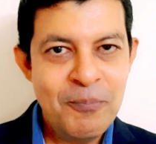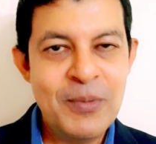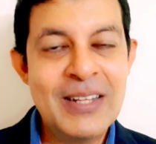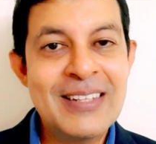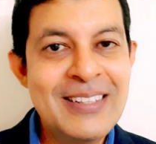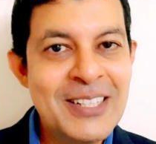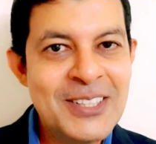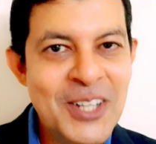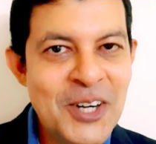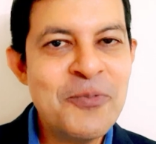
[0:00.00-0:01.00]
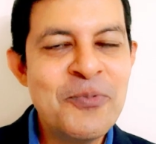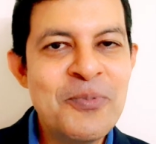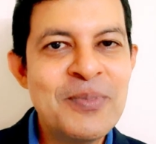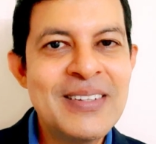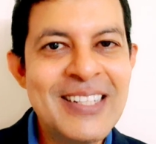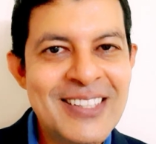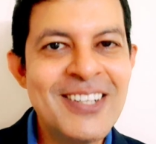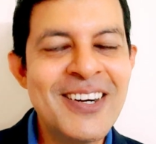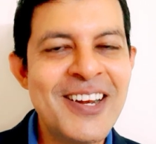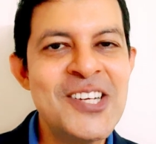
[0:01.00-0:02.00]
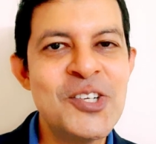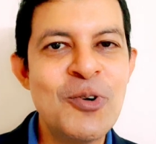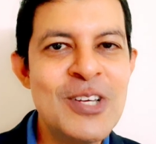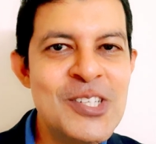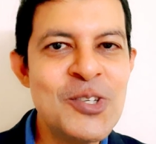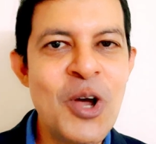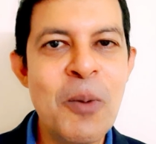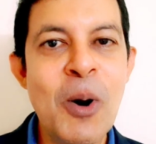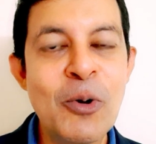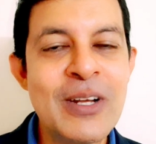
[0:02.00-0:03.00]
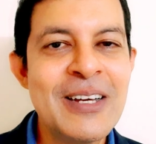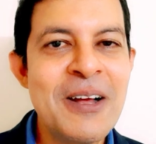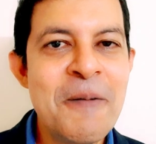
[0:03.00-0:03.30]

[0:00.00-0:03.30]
Well, the third ratio is about